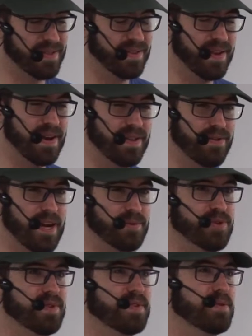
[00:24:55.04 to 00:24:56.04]
the other
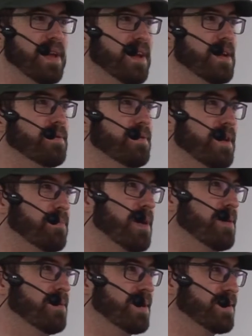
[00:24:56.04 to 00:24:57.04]
option is to make everything
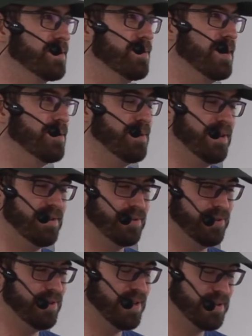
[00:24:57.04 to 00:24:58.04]
public, so I'd rather
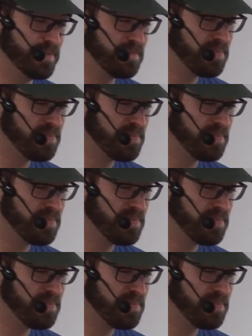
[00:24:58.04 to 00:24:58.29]
do this.